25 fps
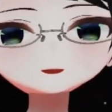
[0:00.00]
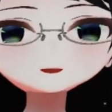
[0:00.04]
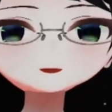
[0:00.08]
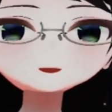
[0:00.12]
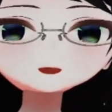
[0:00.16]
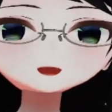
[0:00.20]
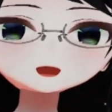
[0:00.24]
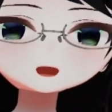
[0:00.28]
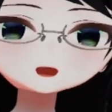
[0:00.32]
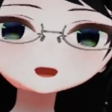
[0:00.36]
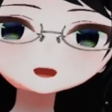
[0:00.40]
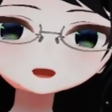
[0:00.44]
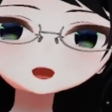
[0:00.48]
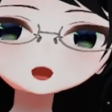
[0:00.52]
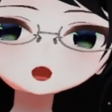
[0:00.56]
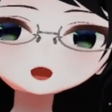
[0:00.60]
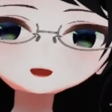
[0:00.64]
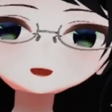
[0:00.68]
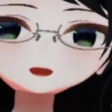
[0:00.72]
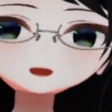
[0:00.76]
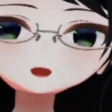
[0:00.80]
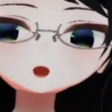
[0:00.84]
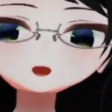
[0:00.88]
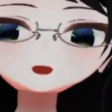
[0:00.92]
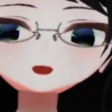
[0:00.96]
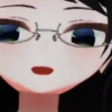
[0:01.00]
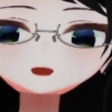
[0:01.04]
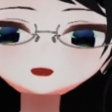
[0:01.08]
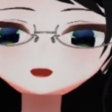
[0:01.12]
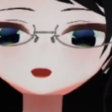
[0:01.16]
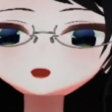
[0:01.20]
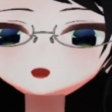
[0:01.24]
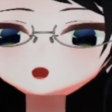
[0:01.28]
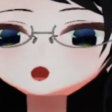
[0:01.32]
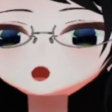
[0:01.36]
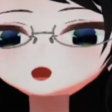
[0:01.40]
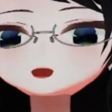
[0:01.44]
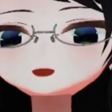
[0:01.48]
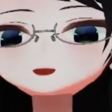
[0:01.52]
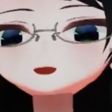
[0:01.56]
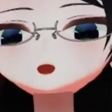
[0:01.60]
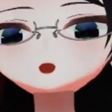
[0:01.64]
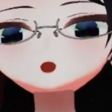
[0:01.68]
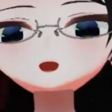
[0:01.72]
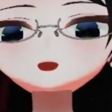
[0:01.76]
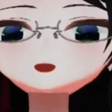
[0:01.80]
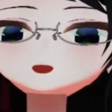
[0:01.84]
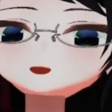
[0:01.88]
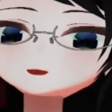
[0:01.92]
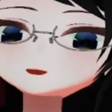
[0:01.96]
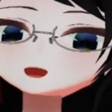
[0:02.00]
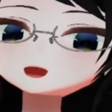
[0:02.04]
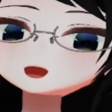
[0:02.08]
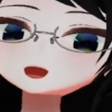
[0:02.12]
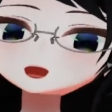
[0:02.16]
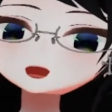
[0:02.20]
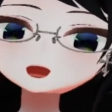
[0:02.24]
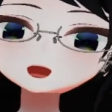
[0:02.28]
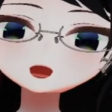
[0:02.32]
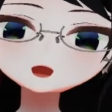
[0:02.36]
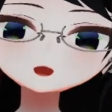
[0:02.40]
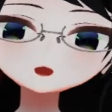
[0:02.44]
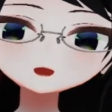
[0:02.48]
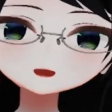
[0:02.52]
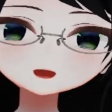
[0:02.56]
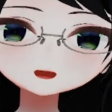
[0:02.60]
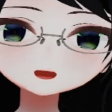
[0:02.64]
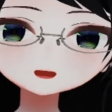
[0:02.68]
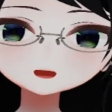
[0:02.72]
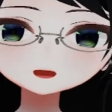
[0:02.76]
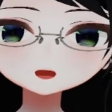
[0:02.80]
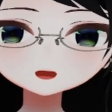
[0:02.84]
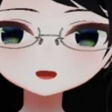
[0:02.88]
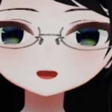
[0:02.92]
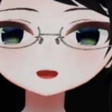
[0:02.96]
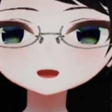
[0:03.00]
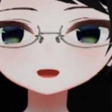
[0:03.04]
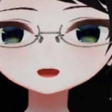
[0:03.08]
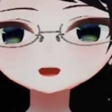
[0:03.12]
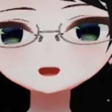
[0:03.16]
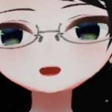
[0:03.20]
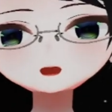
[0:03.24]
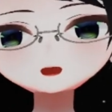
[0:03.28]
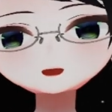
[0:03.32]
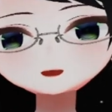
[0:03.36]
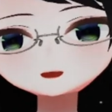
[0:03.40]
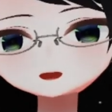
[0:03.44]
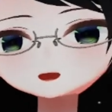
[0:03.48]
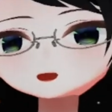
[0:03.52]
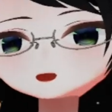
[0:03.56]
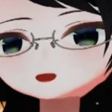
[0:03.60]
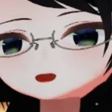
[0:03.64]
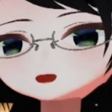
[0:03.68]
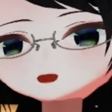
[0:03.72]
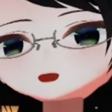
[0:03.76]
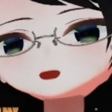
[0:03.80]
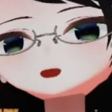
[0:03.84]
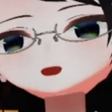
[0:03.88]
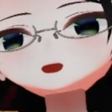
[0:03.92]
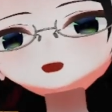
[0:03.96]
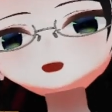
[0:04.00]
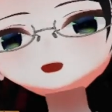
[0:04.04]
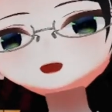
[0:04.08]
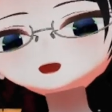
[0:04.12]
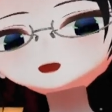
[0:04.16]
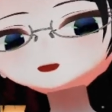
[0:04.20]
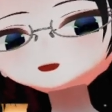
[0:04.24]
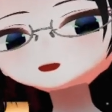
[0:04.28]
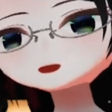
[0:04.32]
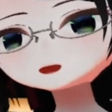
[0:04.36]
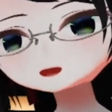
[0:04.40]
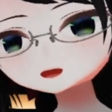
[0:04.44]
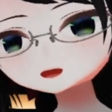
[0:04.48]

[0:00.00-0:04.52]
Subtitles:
I hope you still feel small when you stand beside the